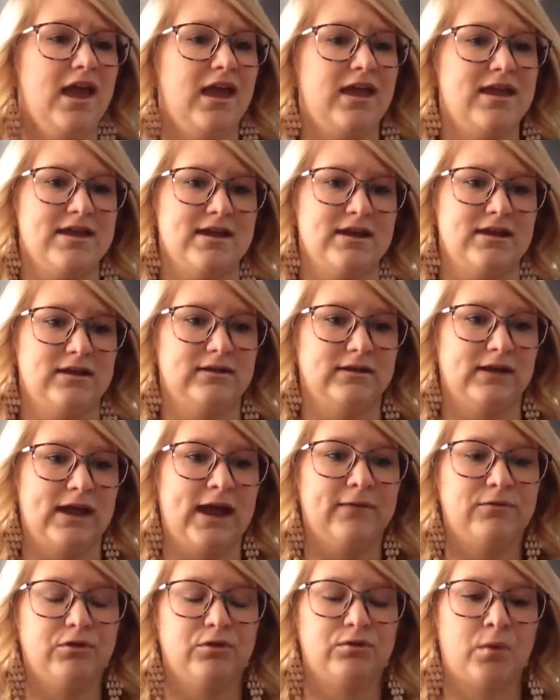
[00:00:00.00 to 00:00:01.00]
and
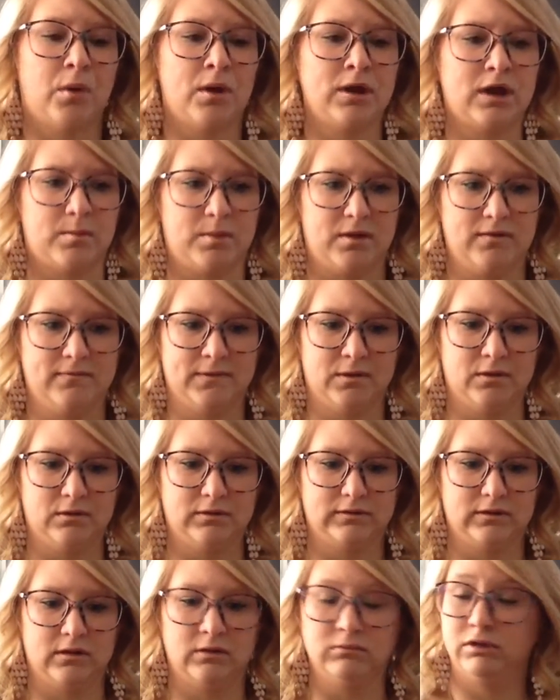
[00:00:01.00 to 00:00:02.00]
after throwing up I
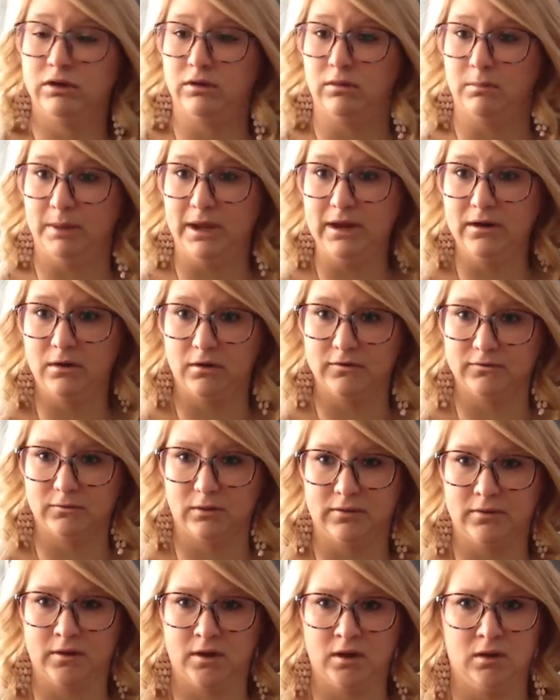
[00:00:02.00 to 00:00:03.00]
felt a little better. So
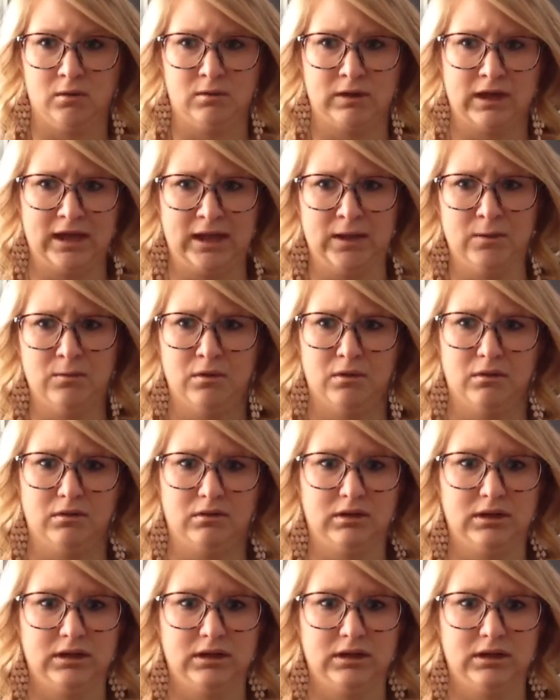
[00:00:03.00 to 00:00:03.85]
I thought, okay, well,